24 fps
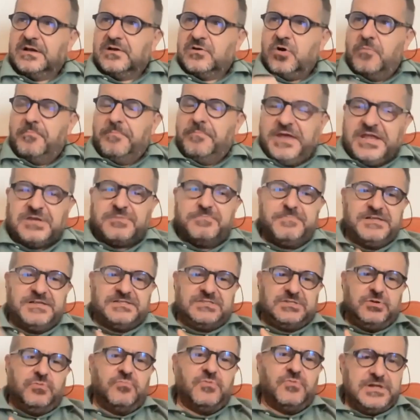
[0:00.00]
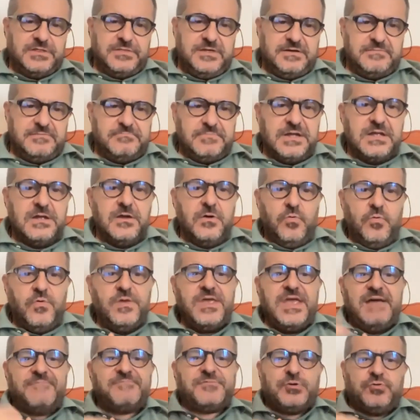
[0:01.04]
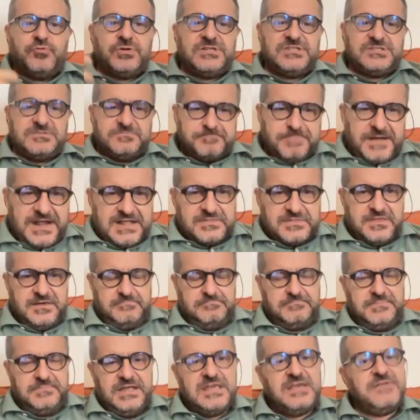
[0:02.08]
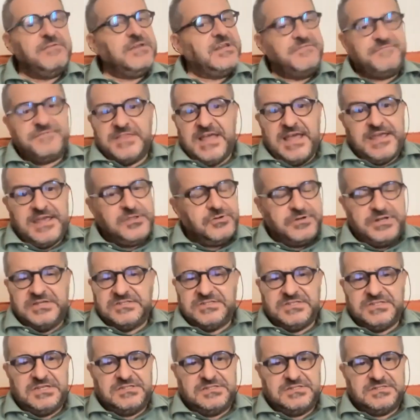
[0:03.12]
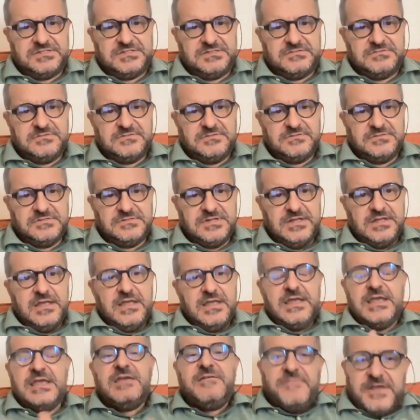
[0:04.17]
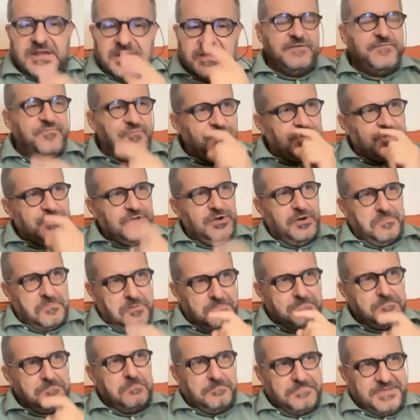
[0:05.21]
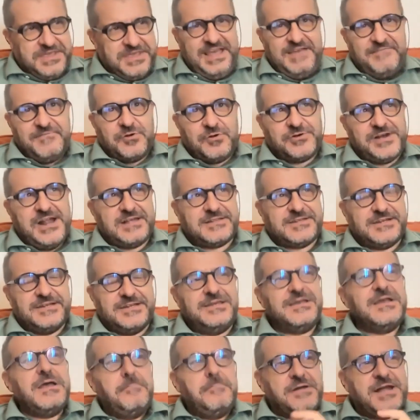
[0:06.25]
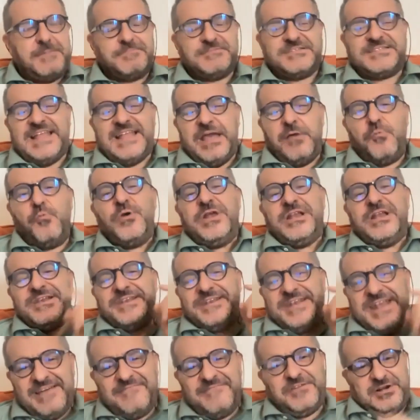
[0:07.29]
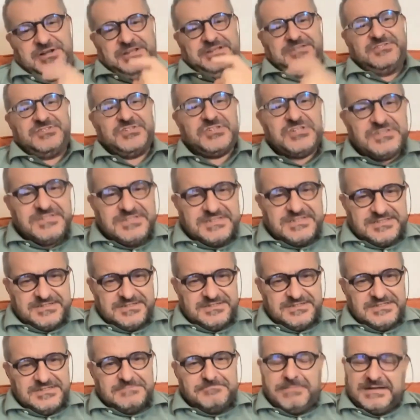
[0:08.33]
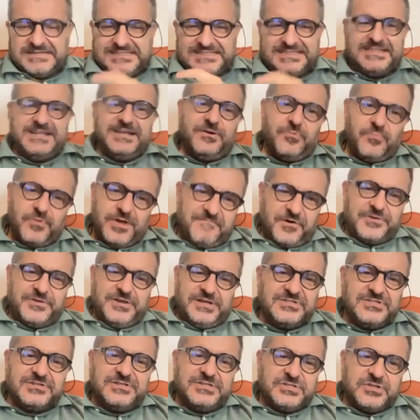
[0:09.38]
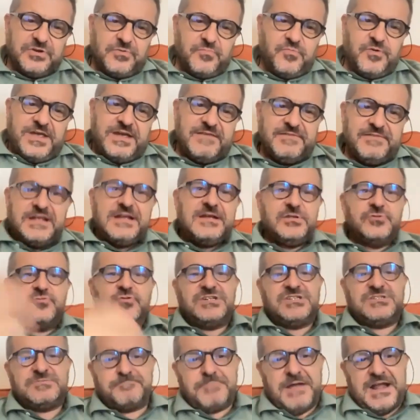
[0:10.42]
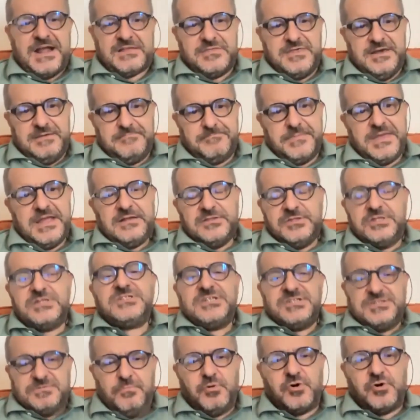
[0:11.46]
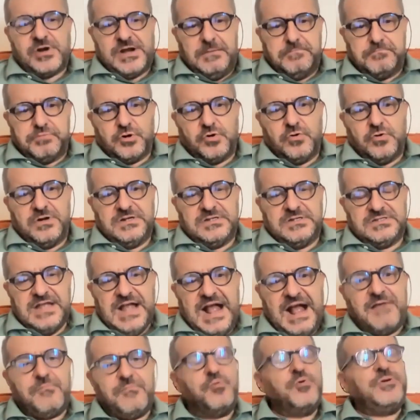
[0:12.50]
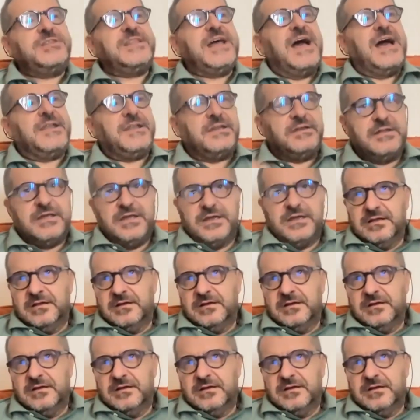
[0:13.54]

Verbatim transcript: commitments toward them. We have to respect them, even if they don't exist. Even if we don't behave correctly, perhaps they will never exist. But still, for this reason, we have to respect them. This is moral progress. Have we done